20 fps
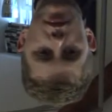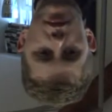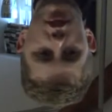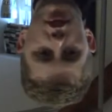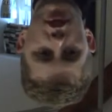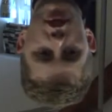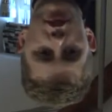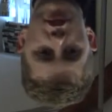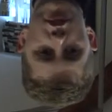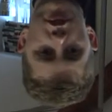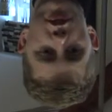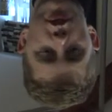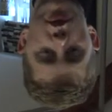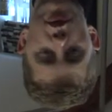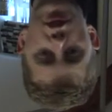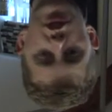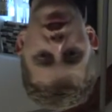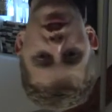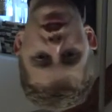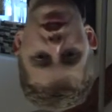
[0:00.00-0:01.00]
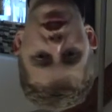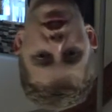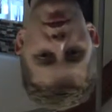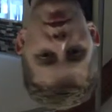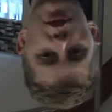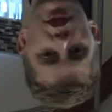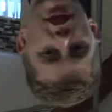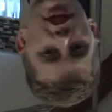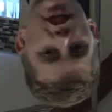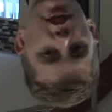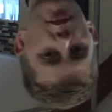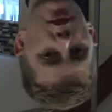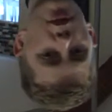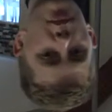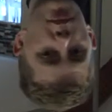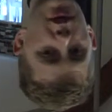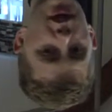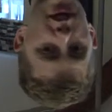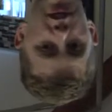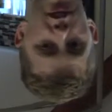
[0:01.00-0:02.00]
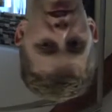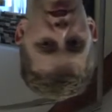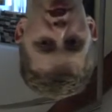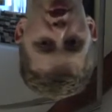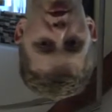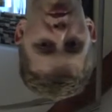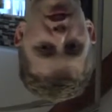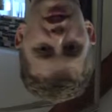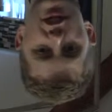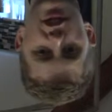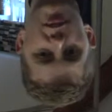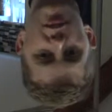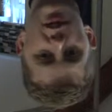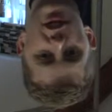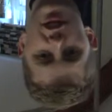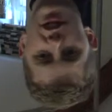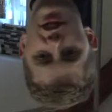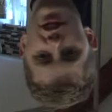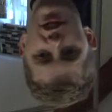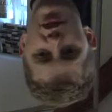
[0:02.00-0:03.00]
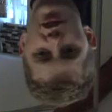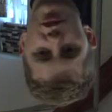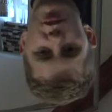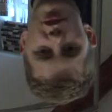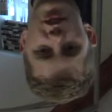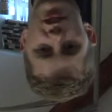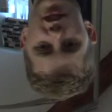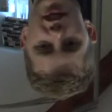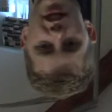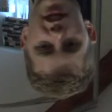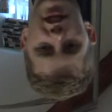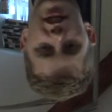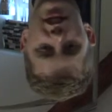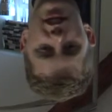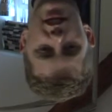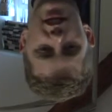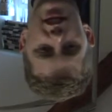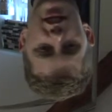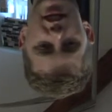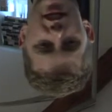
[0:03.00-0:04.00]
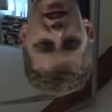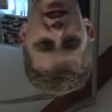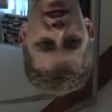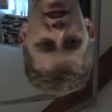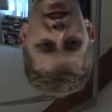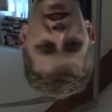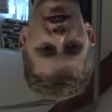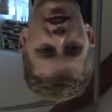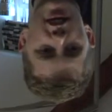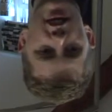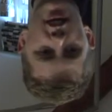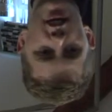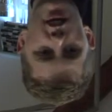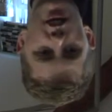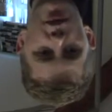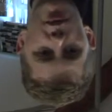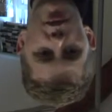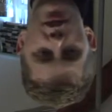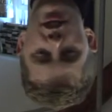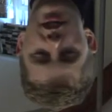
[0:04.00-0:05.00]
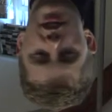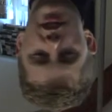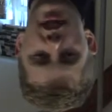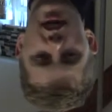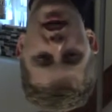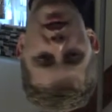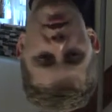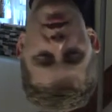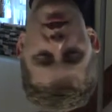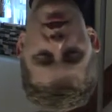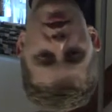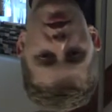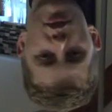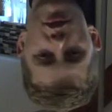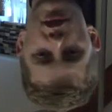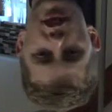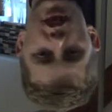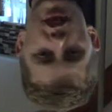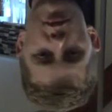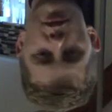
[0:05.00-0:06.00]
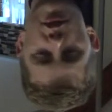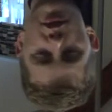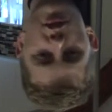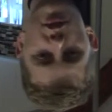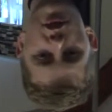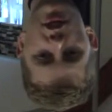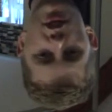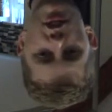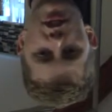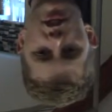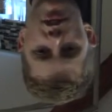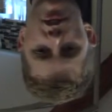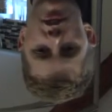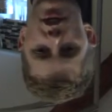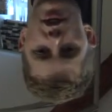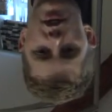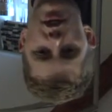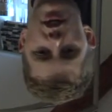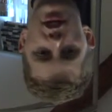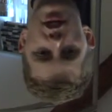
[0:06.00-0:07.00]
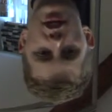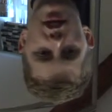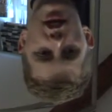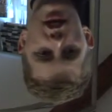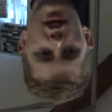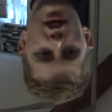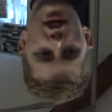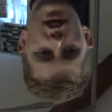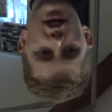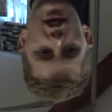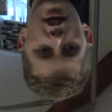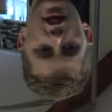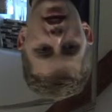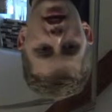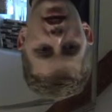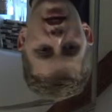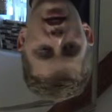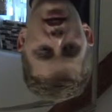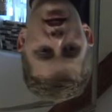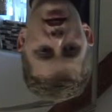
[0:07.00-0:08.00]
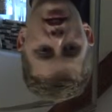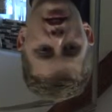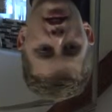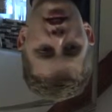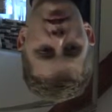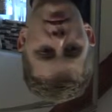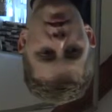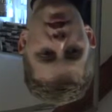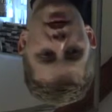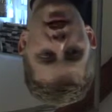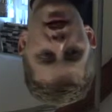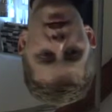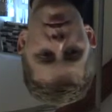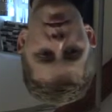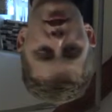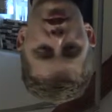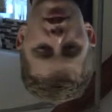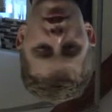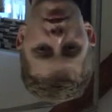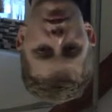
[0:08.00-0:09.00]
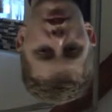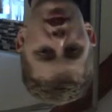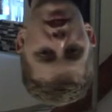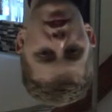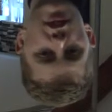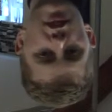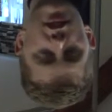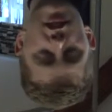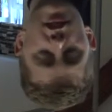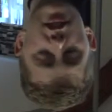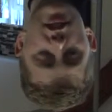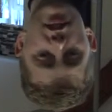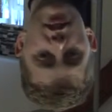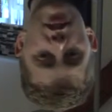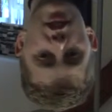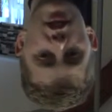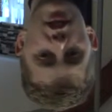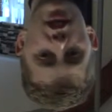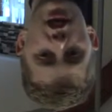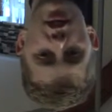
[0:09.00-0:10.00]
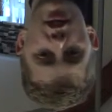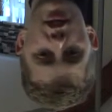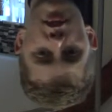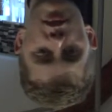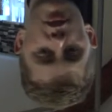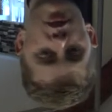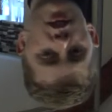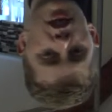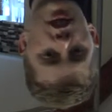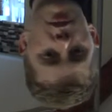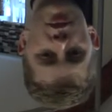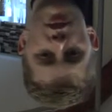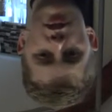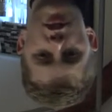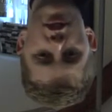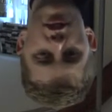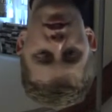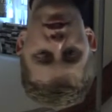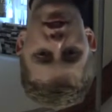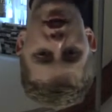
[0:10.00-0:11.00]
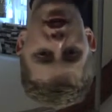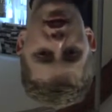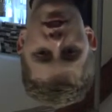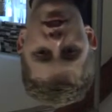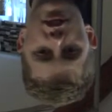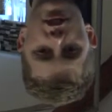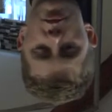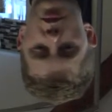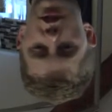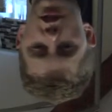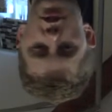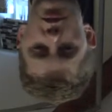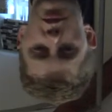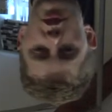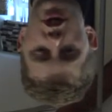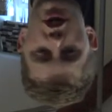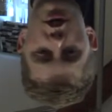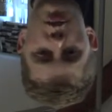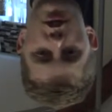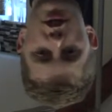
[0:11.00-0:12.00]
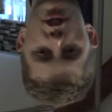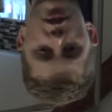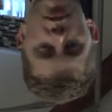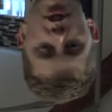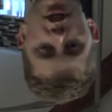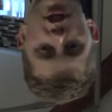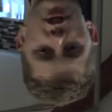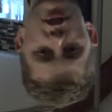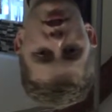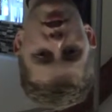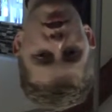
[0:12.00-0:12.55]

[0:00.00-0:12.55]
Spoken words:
Unfortunately, when it came to the pit stop, he did make another mistake with the whole timing sort of thing. 'Cause it's very, in them times in the races, everything happens very fast. Especially when you're coming at the pits, you've